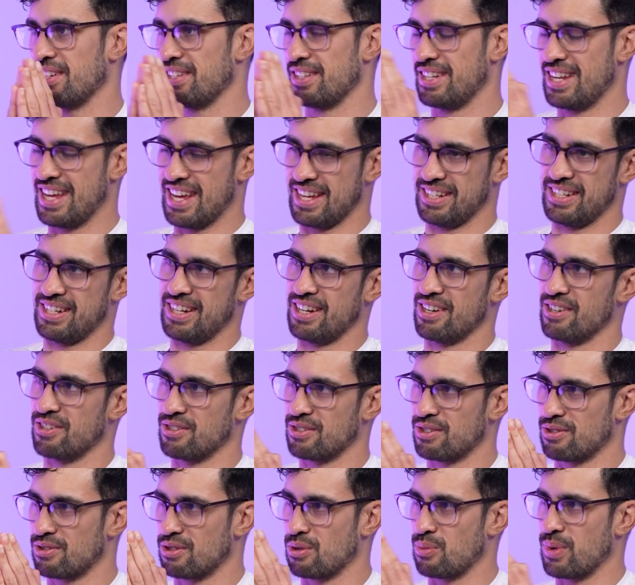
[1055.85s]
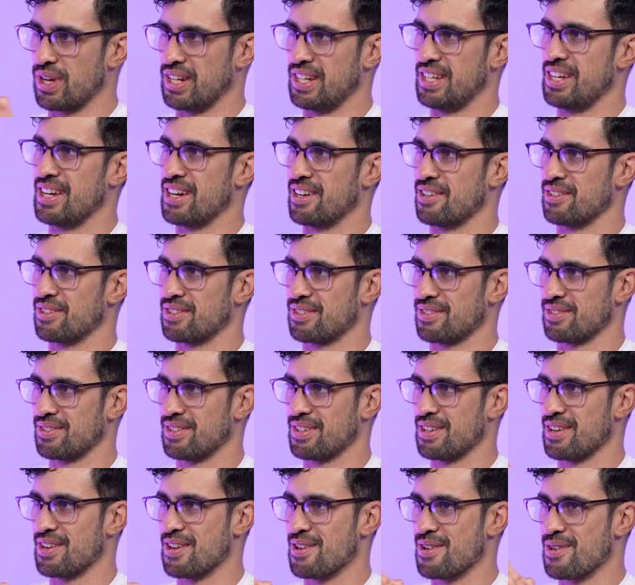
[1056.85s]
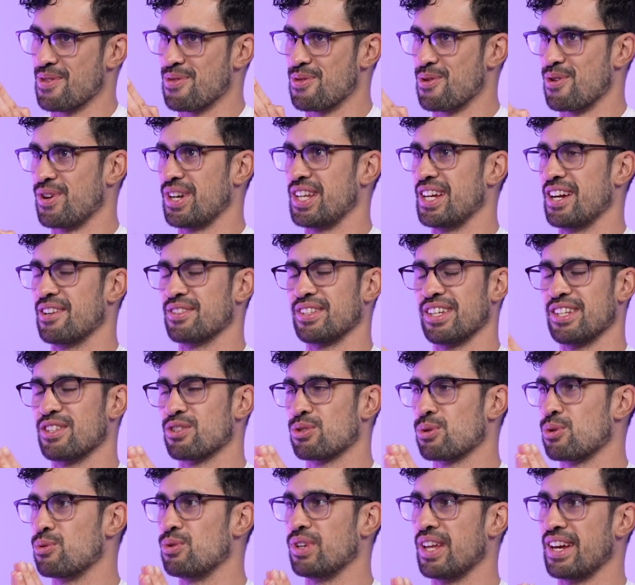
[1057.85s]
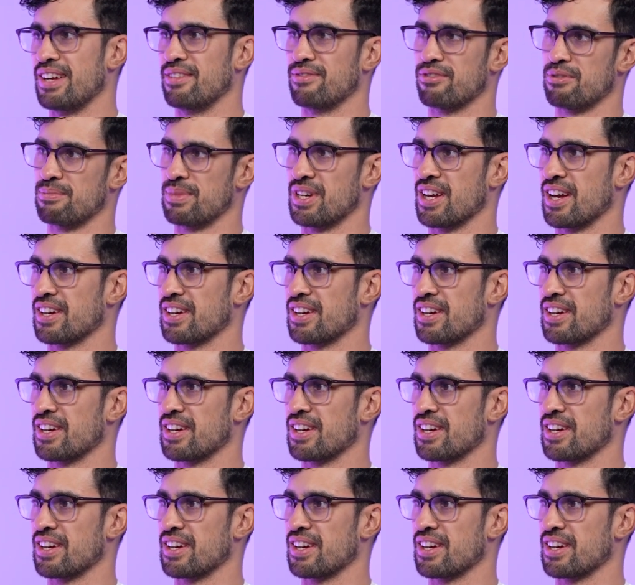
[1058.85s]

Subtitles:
10 years, 20 years, 30 years. It's too late for me.